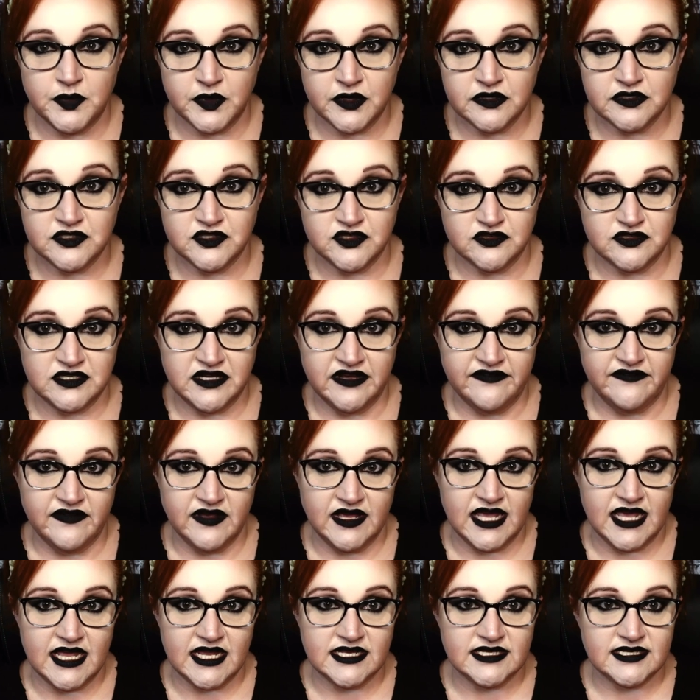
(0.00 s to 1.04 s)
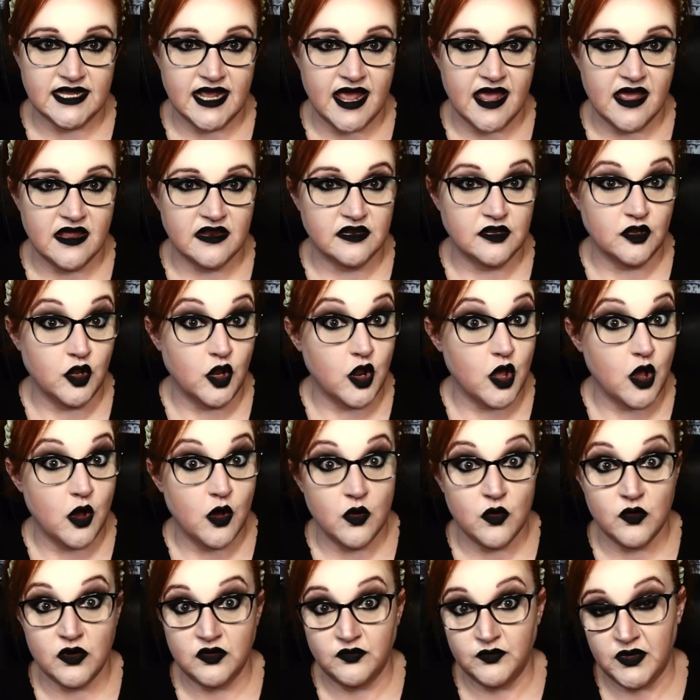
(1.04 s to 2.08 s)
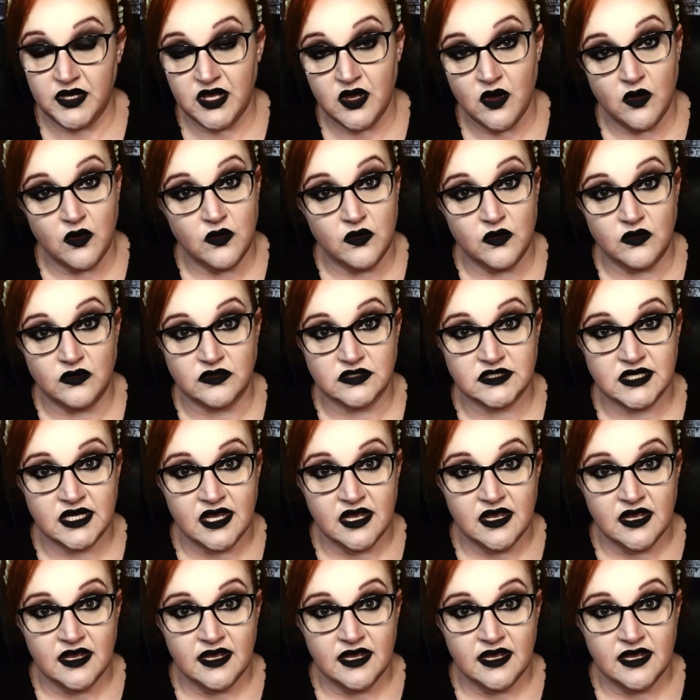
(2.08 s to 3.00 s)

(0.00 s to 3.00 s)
birth certificate, and lo and behold,